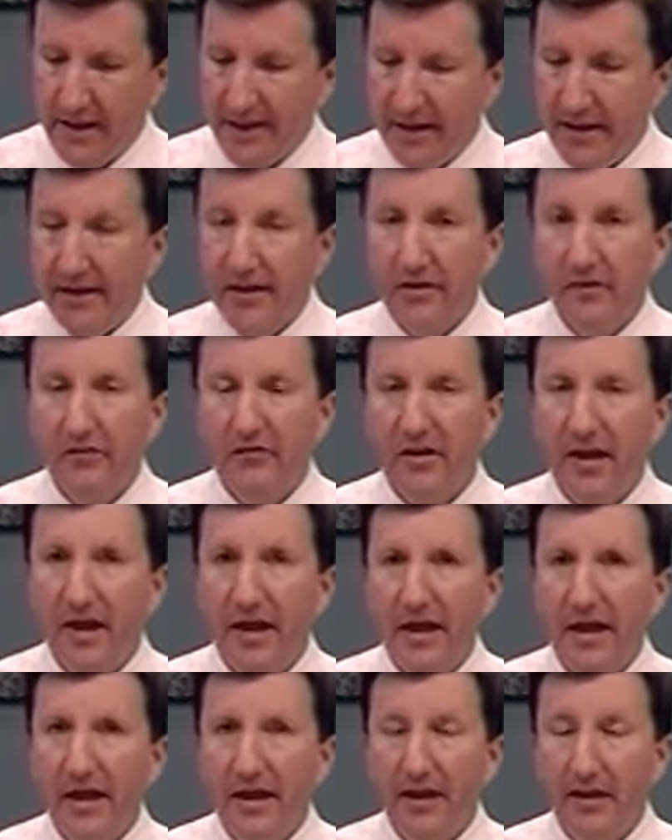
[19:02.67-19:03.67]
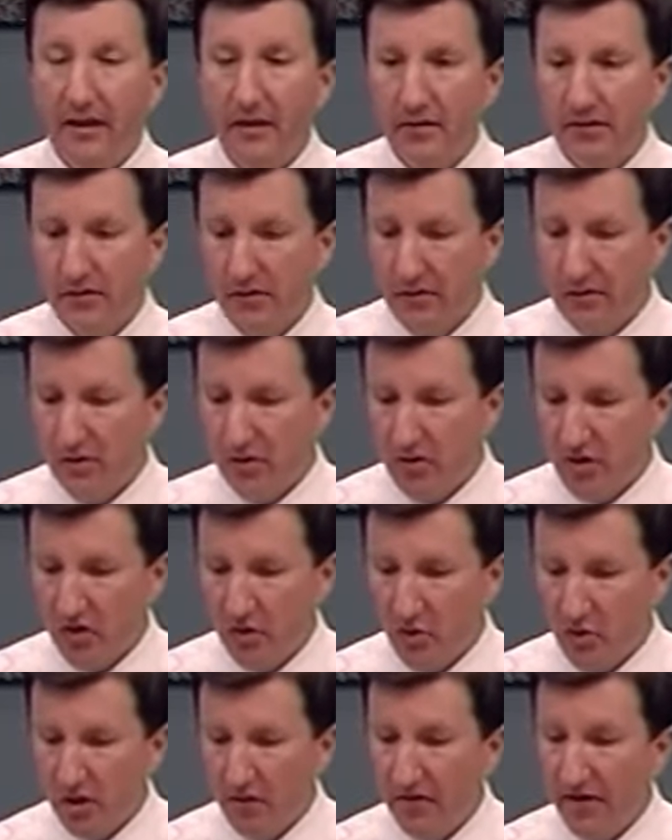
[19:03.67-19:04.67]
is a
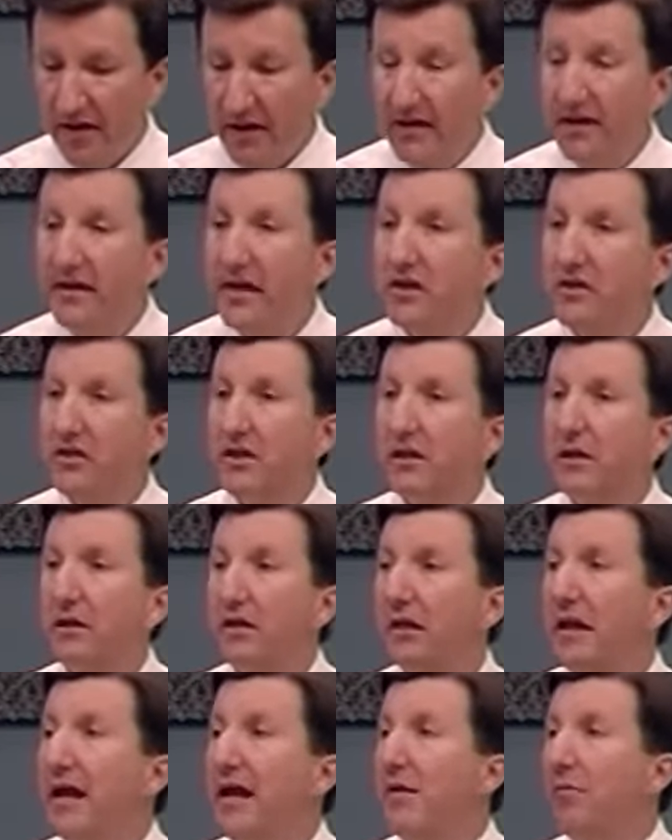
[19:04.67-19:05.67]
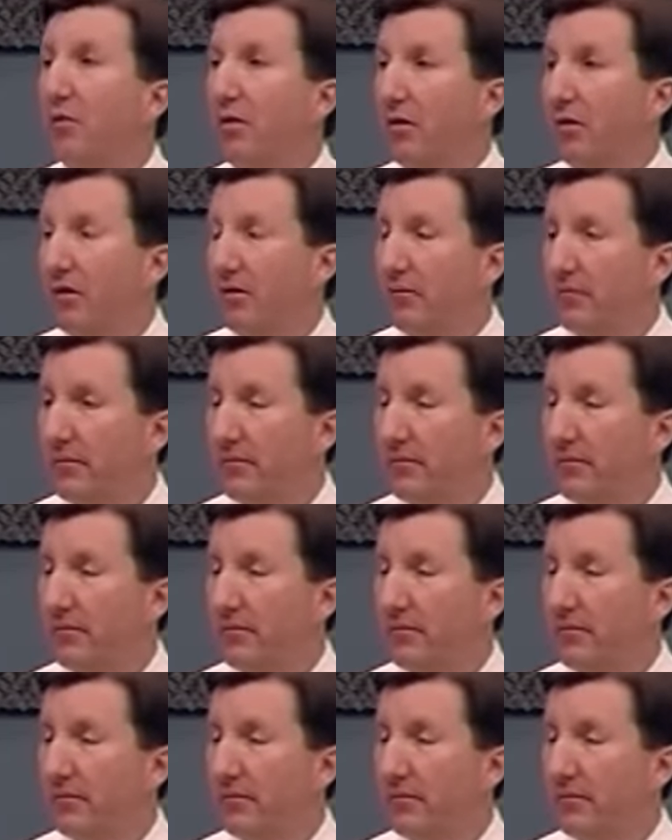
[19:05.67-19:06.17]
sort of a disclaimer